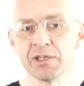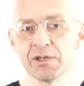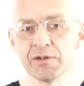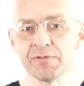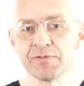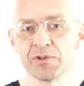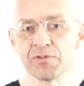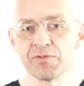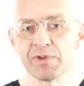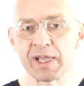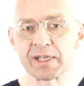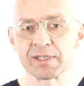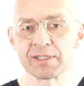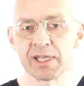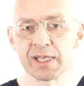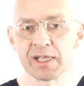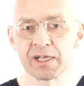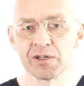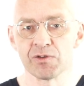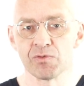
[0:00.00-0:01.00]
of the
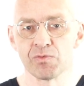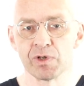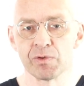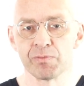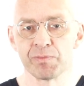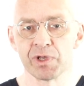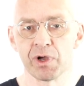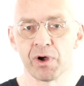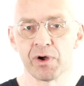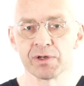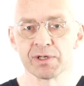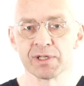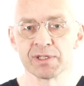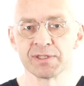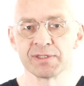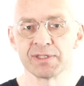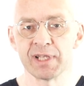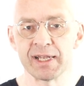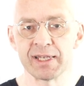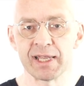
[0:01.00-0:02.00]
rectangle will be on the
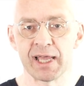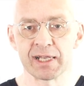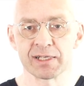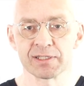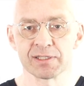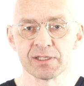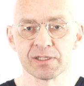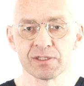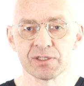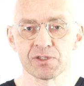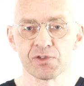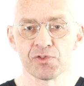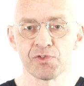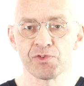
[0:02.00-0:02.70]
z-axis